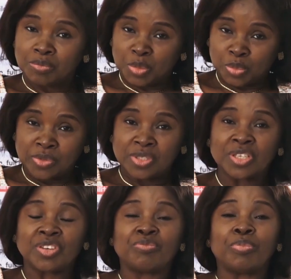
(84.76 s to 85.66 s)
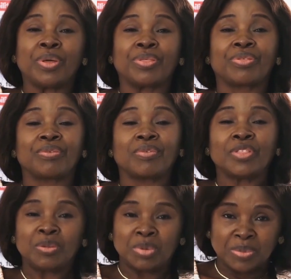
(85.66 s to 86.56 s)
people still give birth.
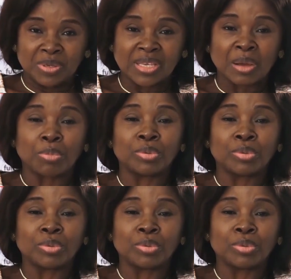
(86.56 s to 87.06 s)
The babies are